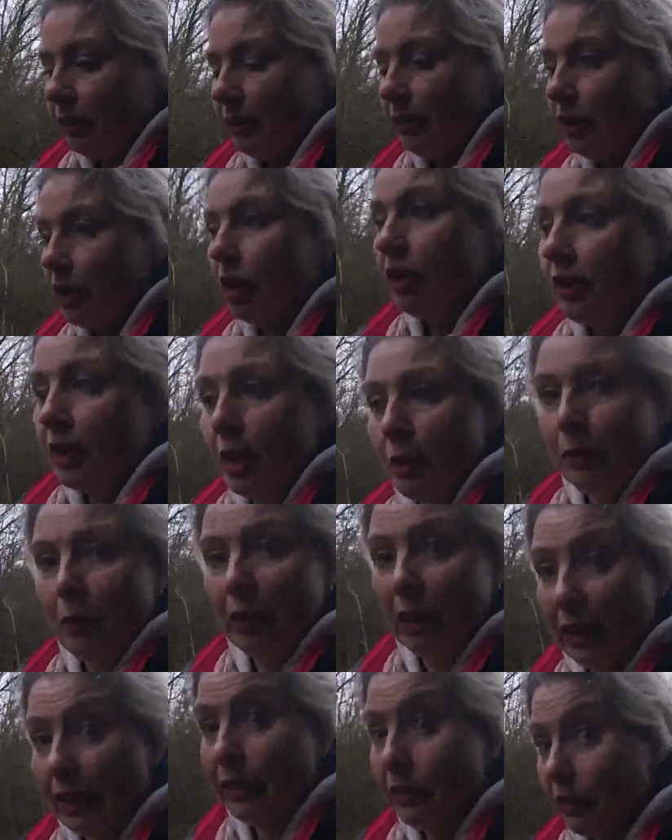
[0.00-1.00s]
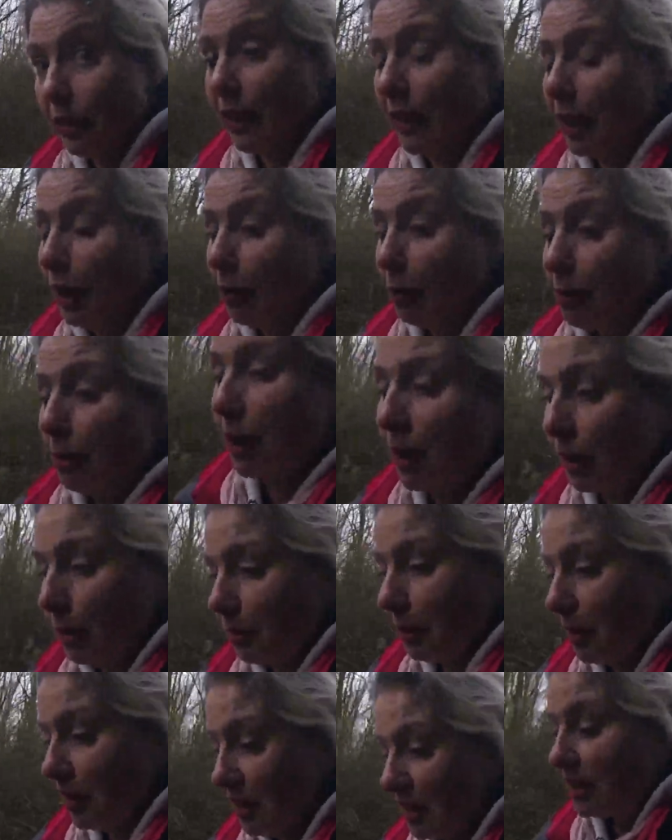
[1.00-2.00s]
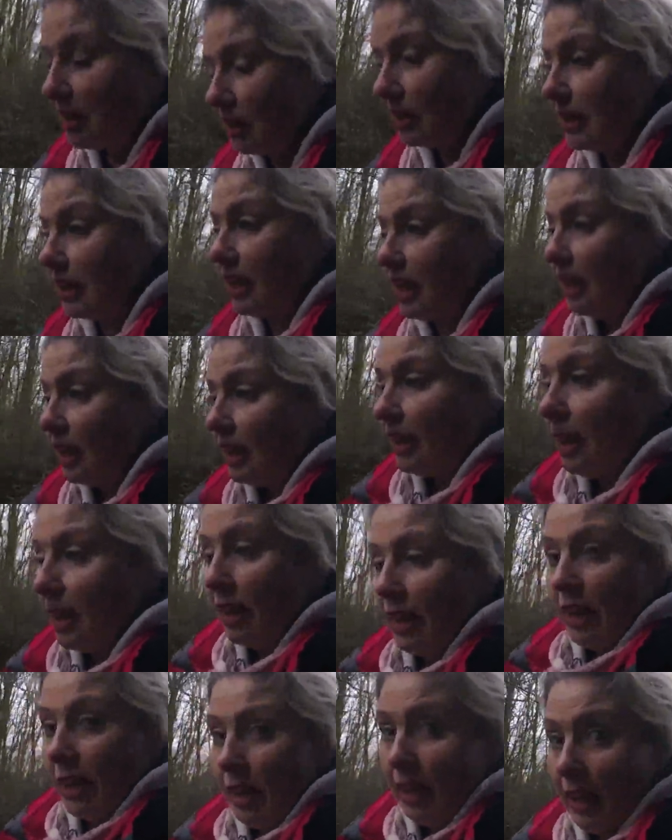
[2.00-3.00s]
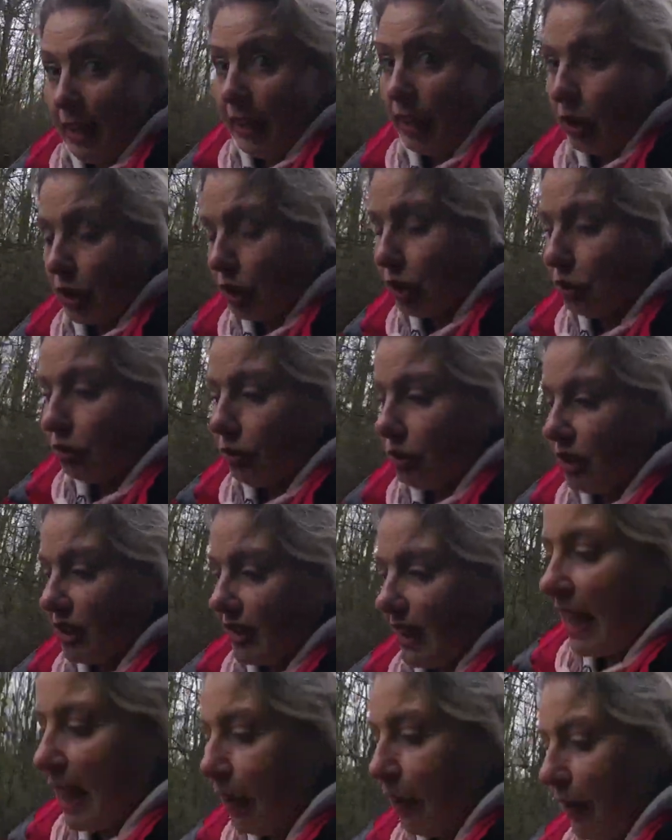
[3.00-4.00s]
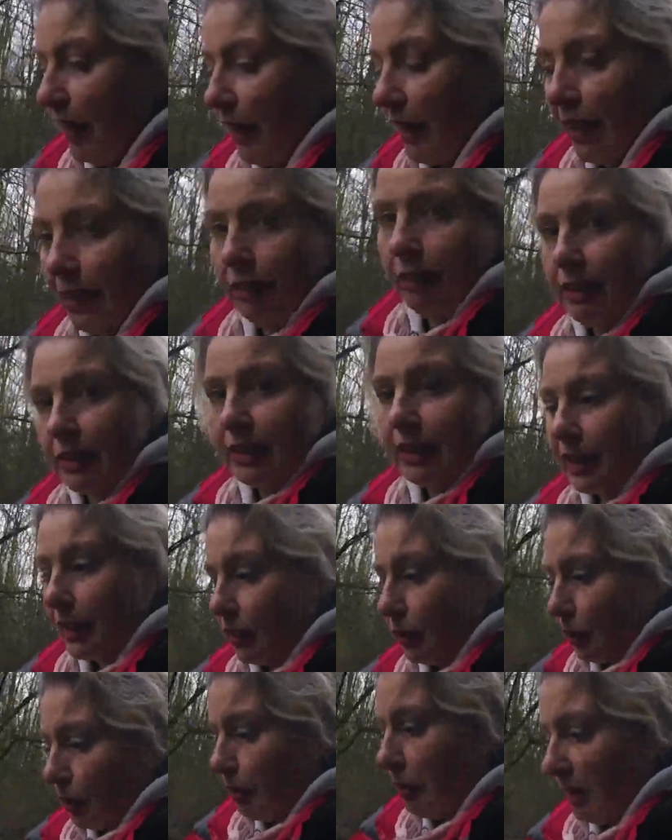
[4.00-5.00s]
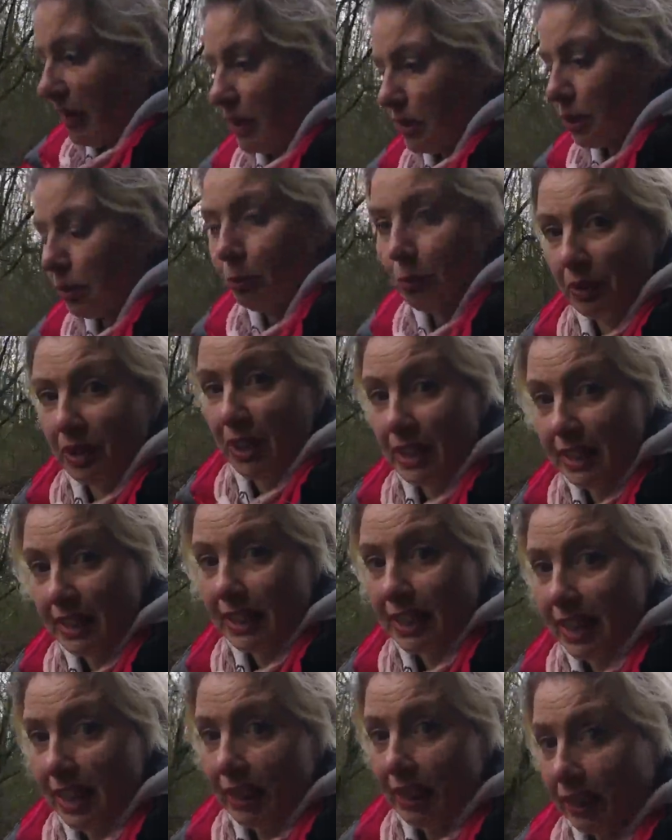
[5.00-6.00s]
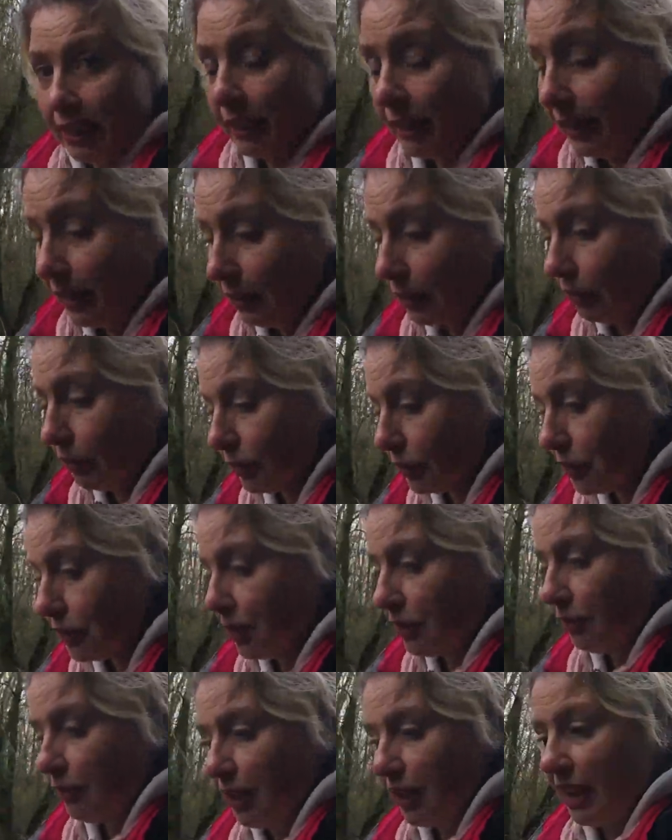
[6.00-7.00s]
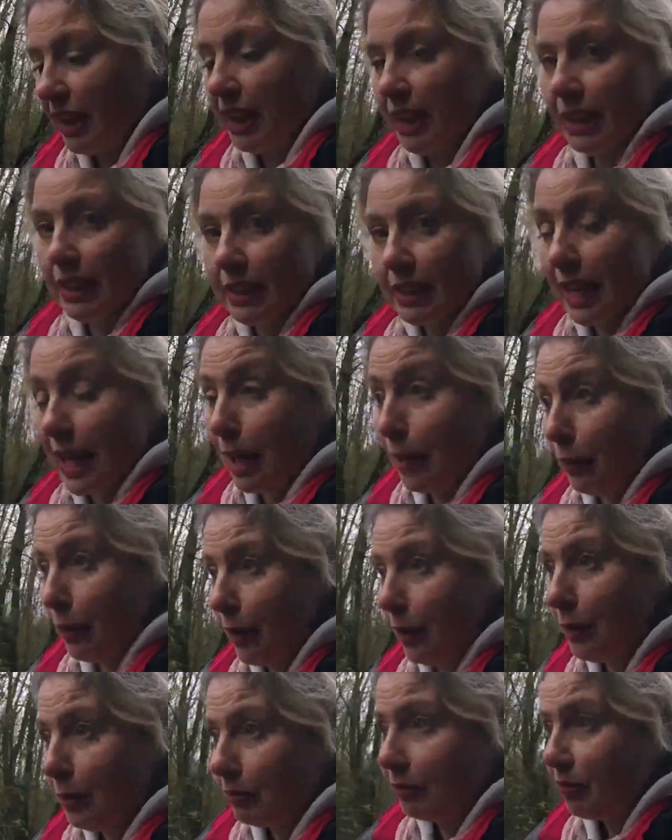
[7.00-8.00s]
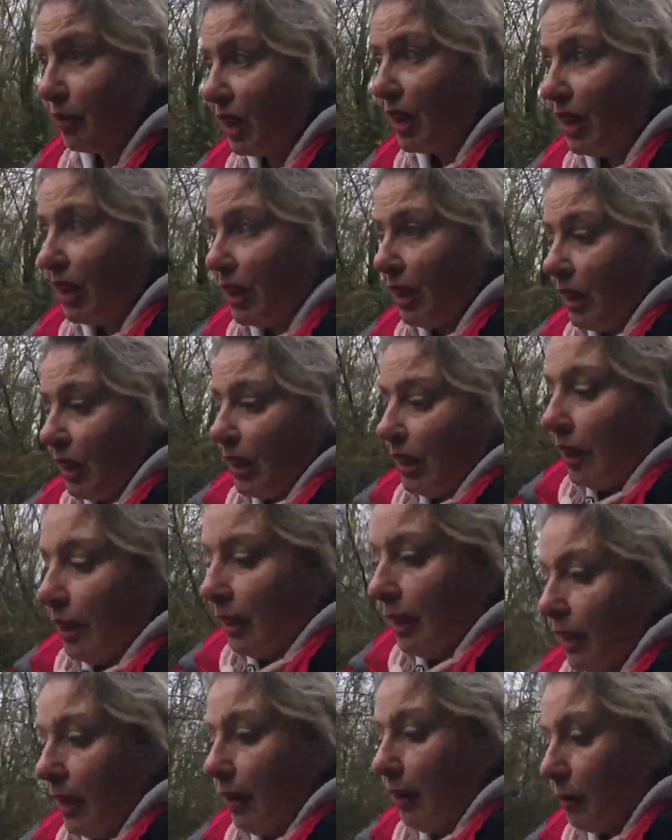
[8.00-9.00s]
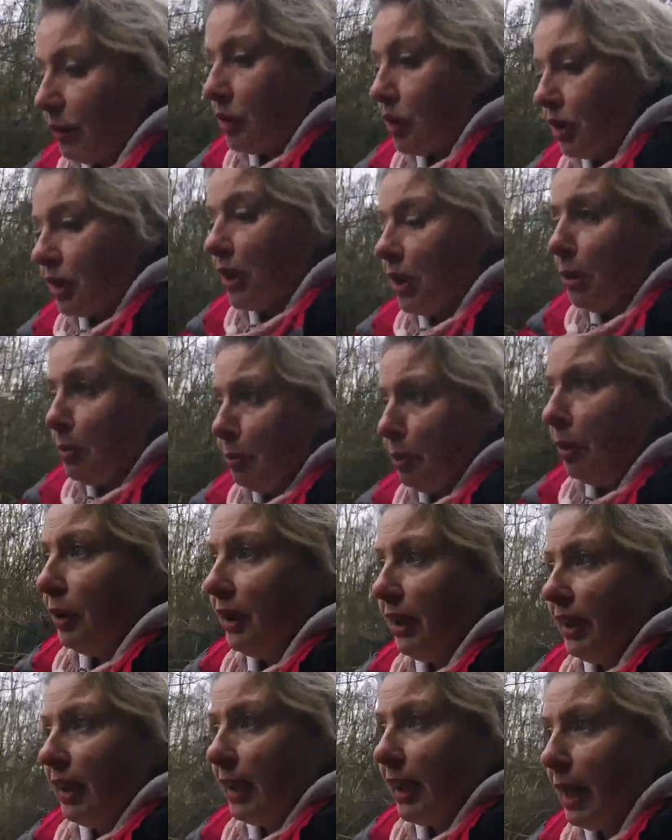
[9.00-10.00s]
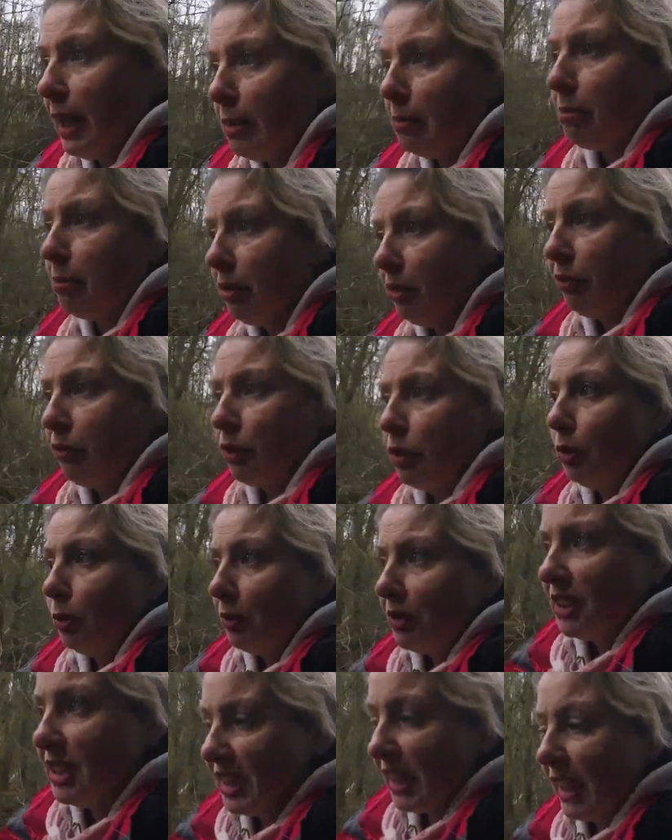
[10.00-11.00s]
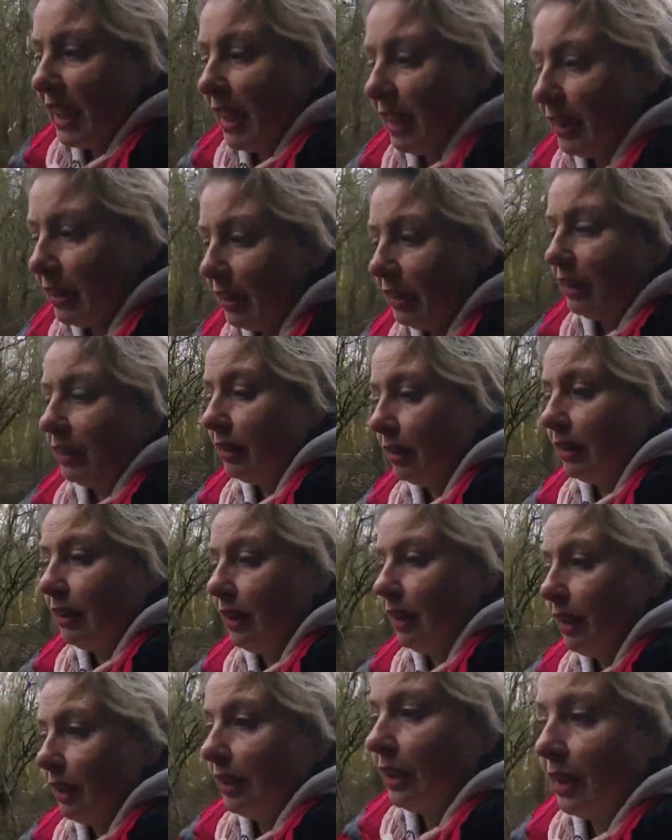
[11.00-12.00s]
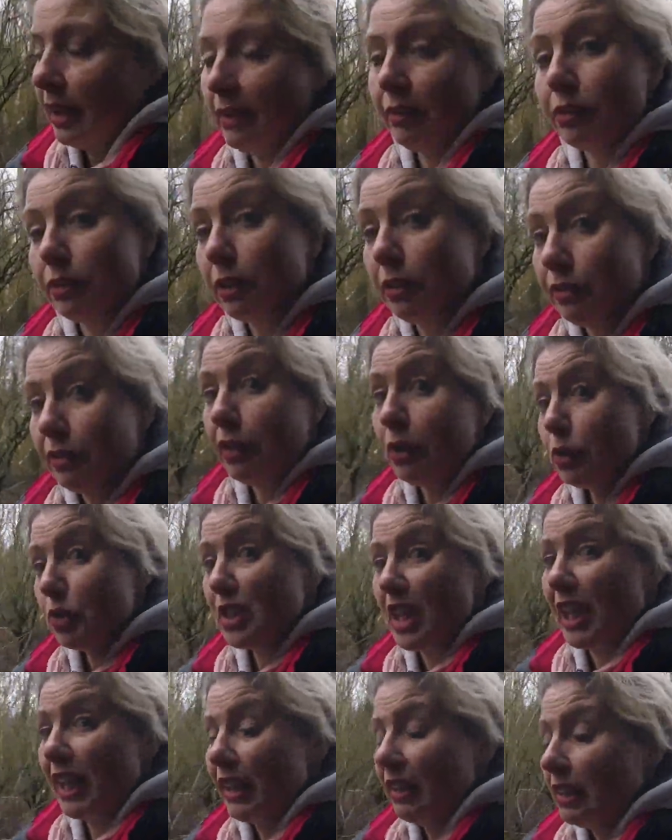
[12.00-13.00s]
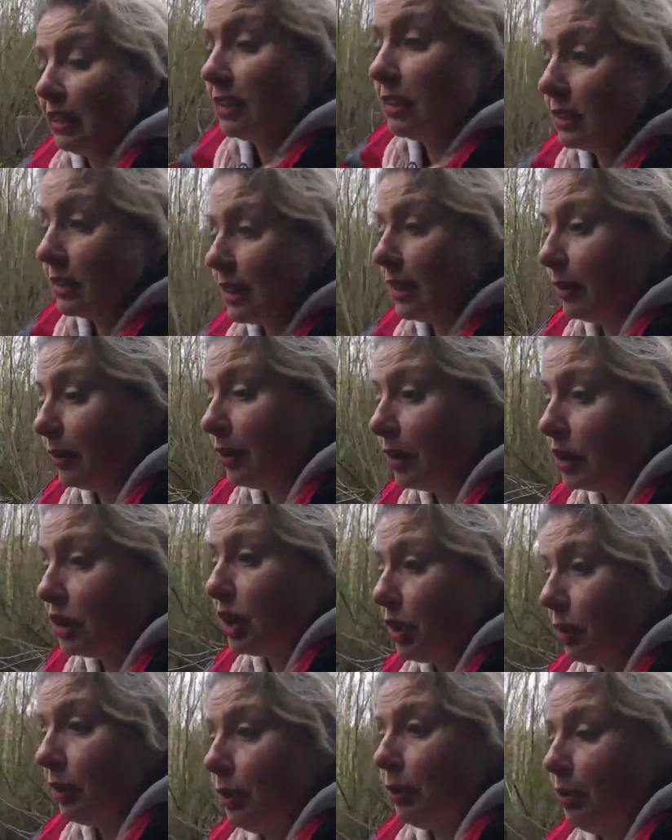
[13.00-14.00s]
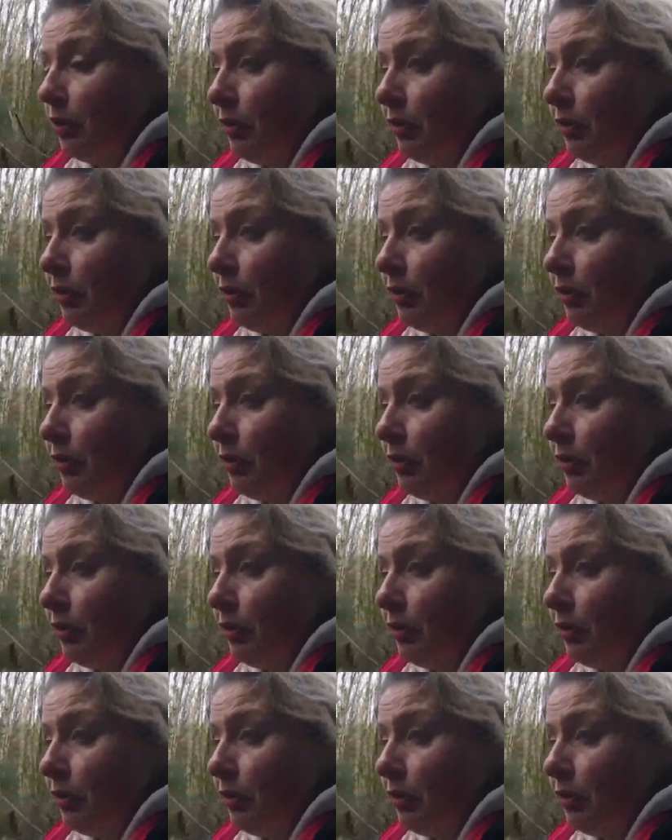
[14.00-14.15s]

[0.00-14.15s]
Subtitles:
Not that we're leaving it on purpose. It just runs out here until we meet up with it again in front of the tower. Now I'm just going to point the camera forwards again, and then after a few seconds I'm going to show you a